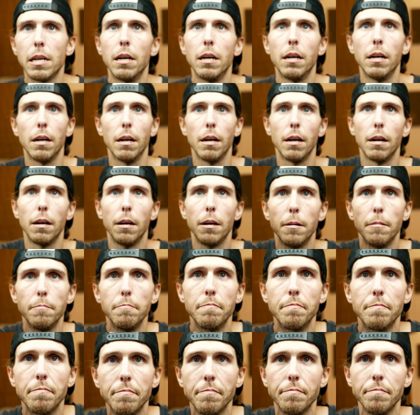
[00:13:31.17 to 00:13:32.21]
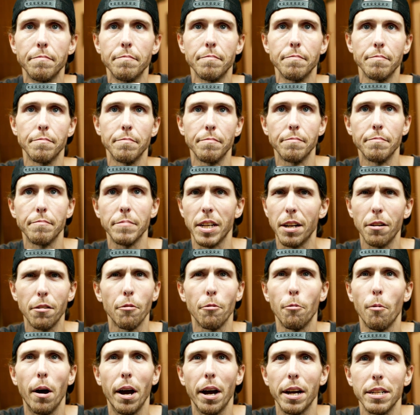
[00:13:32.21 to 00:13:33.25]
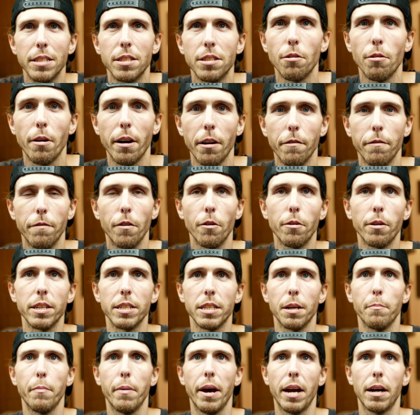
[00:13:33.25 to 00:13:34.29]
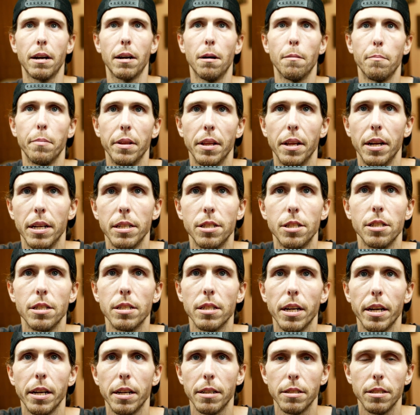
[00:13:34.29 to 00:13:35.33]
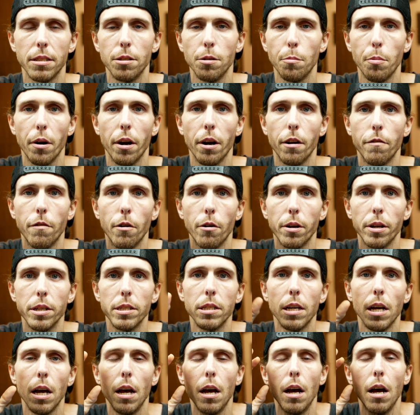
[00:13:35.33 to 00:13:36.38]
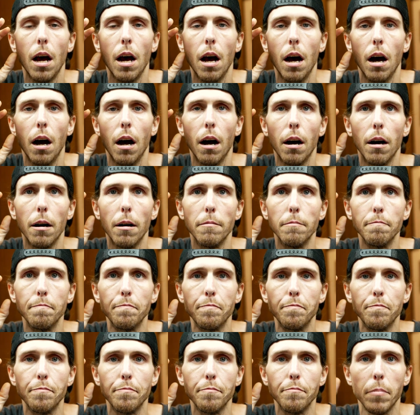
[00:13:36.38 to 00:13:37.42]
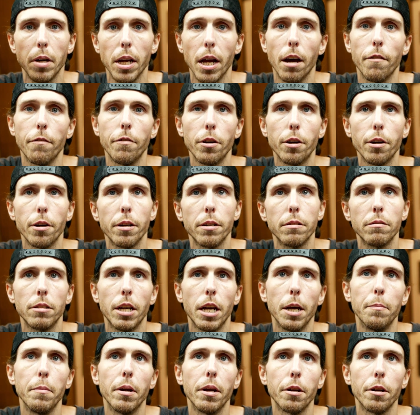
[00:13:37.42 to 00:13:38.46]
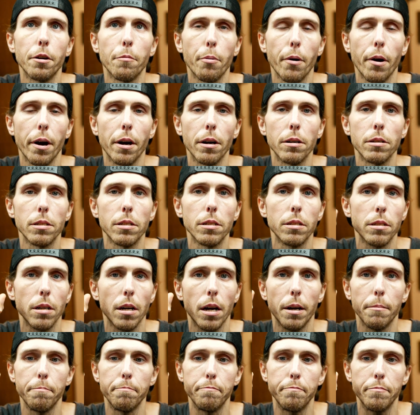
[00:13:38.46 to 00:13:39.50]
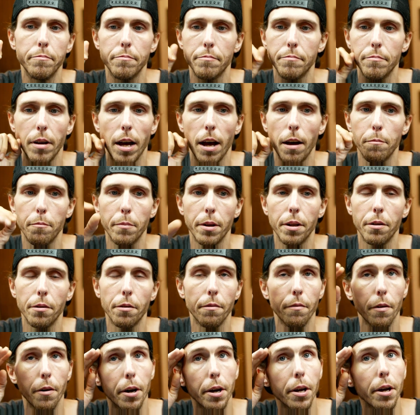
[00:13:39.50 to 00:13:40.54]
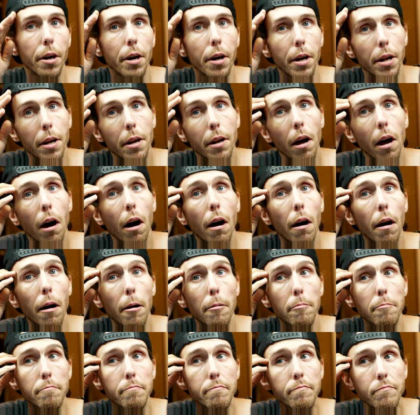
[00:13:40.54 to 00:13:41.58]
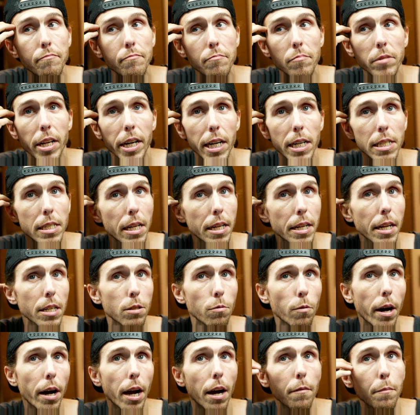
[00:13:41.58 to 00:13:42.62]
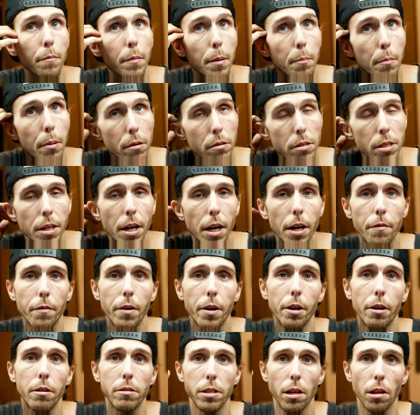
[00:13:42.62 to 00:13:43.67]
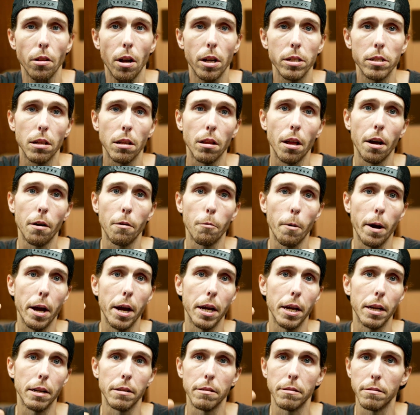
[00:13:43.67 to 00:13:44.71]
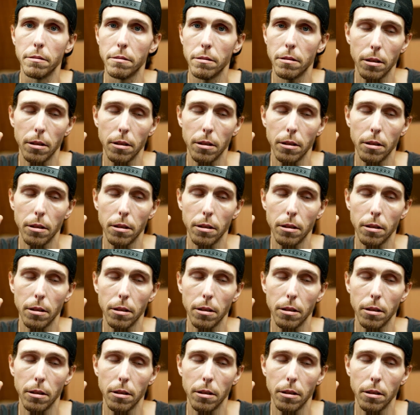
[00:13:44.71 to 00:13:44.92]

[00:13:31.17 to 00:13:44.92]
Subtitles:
I don't know why it's so out of focus. I back up and then it's just like super out of focus. But yeah, if you could keep me in your prayers. I haven't been doing very good. Like I said, that's why I haven't been posting any videos. I lost a lot of weight and